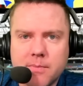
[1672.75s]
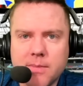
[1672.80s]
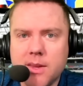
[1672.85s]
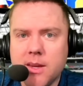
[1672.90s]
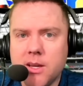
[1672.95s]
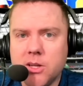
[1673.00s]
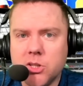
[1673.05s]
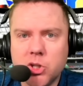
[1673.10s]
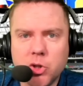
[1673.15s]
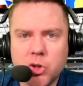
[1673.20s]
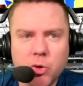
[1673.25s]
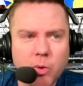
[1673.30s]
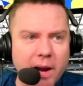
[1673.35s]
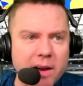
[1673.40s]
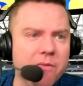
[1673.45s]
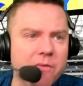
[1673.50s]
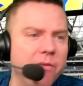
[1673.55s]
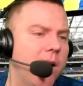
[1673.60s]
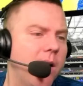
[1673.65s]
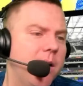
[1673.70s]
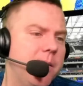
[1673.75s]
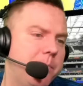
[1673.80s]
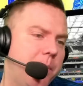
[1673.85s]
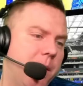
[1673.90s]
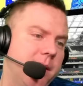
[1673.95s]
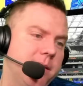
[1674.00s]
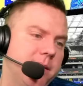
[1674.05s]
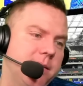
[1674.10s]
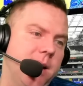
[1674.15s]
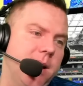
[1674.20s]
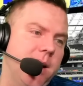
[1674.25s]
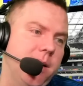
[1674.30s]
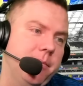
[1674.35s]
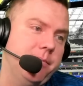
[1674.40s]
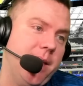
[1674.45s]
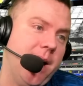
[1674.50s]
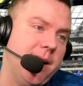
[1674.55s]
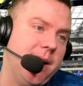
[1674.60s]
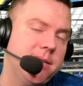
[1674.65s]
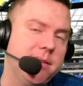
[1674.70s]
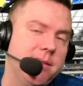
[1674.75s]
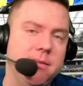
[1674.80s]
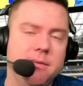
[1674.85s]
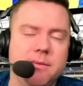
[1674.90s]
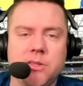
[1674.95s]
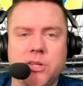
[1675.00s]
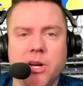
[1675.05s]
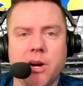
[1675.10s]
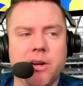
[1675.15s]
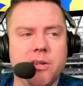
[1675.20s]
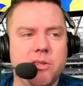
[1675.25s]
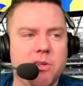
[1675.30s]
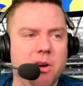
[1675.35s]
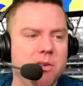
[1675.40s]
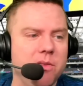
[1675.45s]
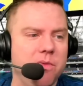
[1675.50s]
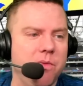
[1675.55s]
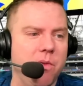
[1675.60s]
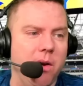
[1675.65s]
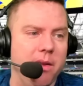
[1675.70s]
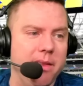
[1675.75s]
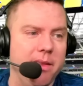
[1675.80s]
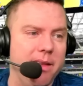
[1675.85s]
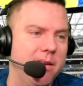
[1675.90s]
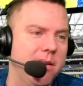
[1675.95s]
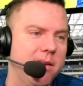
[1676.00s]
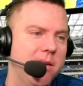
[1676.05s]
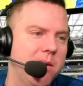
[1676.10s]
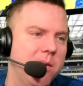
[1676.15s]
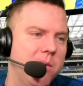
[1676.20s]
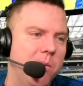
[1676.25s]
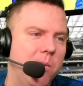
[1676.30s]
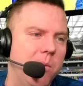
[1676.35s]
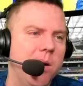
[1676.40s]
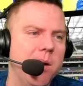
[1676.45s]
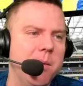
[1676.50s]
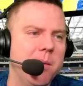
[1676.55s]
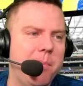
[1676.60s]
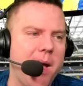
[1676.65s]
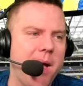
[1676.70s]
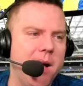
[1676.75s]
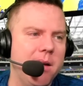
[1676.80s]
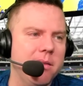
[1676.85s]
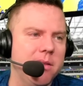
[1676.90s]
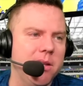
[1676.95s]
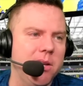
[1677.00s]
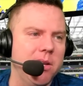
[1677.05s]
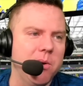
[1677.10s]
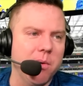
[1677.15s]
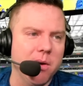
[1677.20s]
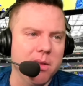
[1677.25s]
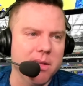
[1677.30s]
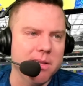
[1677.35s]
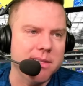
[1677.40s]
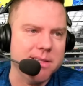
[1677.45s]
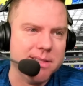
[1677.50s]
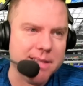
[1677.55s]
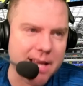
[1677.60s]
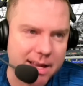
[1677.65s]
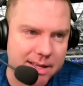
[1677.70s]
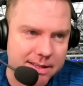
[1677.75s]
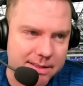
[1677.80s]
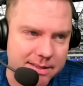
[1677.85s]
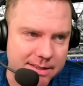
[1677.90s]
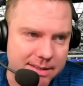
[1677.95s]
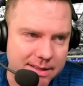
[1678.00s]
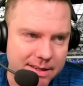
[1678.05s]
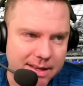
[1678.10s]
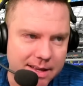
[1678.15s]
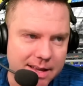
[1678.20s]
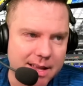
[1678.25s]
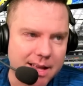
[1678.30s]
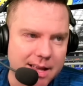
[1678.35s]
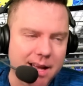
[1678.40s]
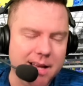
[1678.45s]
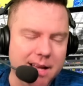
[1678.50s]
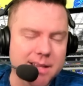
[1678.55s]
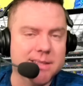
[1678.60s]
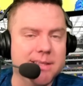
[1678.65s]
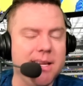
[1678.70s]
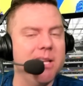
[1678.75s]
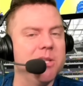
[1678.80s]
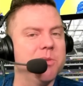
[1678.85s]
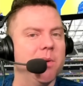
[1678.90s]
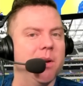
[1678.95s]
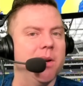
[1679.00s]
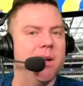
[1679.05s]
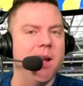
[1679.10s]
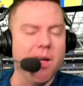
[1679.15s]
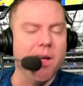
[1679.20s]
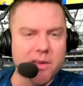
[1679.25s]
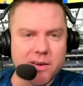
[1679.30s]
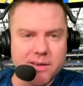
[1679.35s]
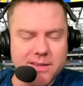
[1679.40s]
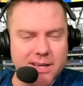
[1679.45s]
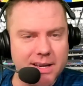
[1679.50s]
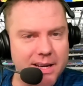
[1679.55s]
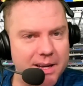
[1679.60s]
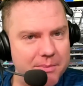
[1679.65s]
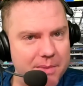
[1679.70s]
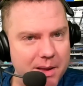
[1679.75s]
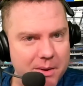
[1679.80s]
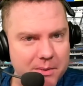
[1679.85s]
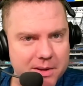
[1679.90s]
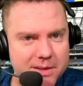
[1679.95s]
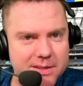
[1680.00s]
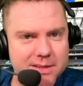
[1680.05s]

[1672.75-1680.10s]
trade front, but that's Jerry Jones for you. Then what about the New Orleans Saints? Saints were another team that was